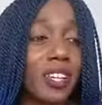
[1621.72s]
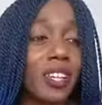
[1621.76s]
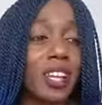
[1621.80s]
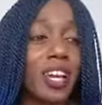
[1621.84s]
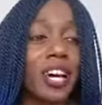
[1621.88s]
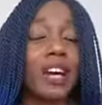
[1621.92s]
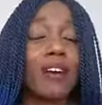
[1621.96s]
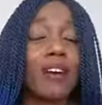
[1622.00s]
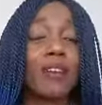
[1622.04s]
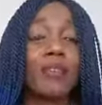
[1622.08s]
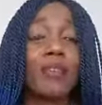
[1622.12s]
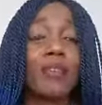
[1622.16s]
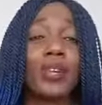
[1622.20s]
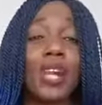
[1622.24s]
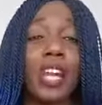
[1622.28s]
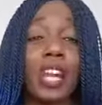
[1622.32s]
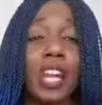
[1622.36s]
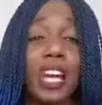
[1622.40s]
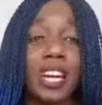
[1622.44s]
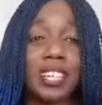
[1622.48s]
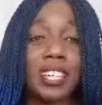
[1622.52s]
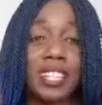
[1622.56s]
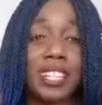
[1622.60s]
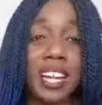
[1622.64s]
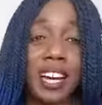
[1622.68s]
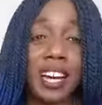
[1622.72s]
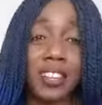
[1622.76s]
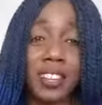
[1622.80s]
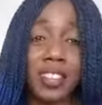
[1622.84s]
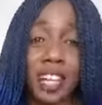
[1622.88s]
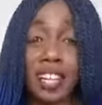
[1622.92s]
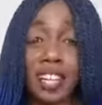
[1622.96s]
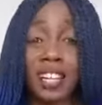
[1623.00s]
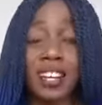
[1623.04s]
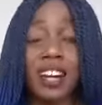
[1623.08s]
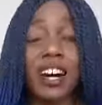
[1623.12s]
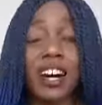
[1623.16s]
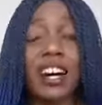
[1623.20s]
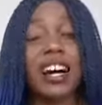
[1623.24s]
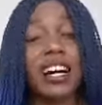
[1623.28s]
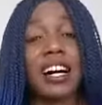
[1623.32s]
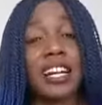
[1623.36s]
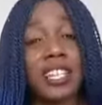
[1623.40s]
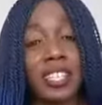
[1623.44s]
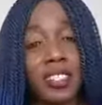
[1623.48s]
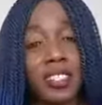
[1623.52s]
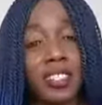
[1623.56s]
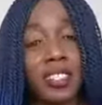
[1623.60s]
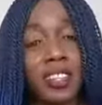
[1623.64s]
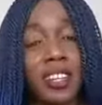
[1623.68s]
love. Let down that
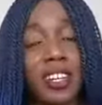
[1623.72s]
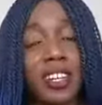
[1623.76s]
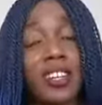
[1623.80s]
guard